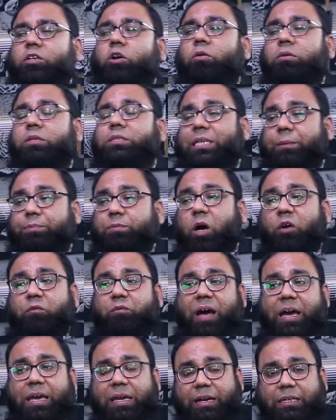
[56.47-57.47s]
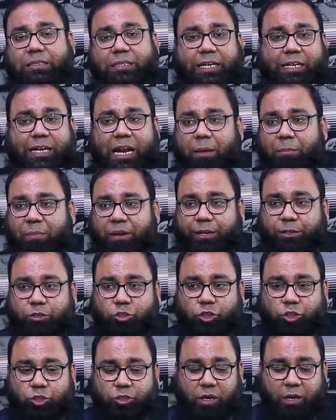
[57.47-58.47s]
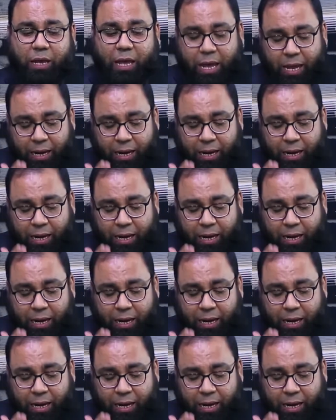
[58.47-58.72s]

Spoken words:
concept of IELTS Academic and Journal.